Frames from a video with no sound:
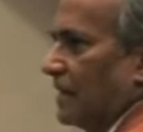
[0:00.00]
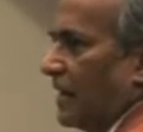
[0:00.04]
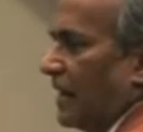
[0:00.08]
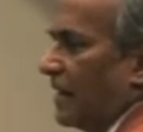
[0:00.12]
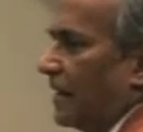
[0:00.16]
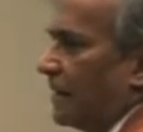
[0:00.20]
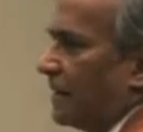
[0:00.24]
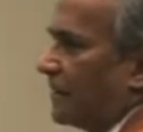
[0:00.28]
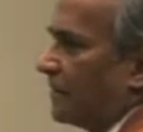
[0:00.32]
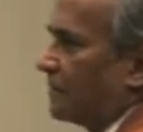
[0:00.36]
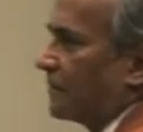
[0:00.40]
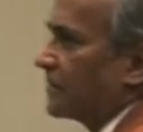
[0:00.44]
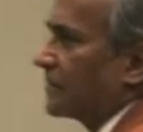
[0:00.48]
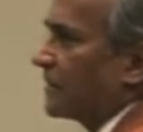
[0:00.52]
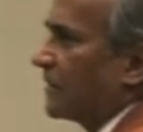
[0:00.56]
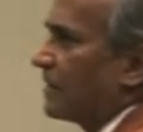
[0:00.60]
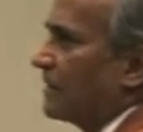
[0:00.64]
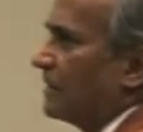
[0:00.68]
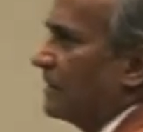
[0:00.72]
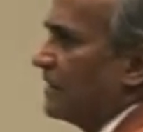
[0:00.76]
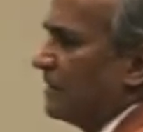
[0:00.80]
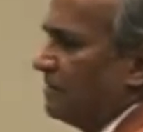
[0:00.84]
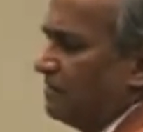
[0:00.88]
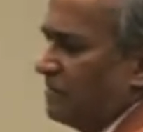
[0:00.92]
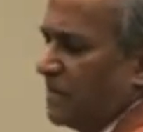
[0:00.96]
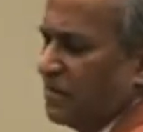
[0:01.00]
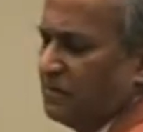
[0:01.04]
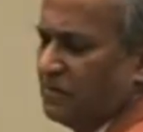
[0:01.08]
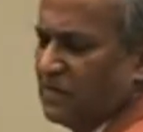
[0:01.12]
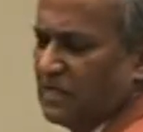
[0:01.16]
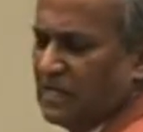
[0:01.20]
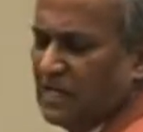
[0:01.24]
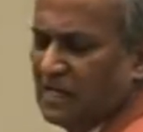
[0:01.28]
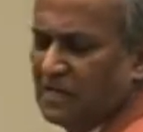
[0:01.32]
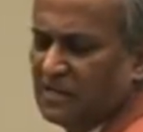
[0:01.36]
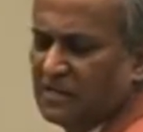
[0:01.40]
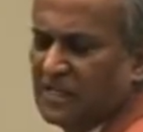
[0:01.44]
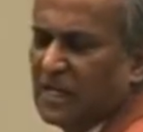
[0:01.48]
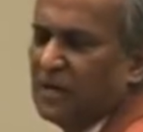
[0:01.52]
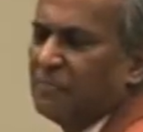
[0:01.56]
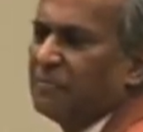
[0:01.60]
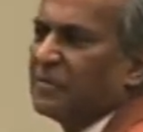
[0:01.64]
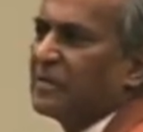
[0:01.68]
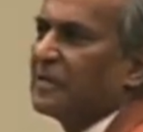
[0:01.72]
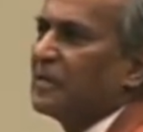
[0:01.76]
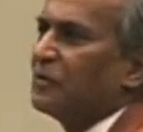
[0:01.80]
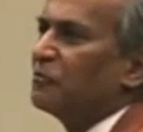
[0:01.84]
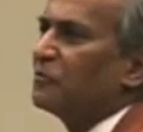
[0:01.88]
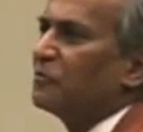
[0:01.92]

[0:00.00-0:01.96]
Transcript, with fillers: now, suddenly, when we dig deeper into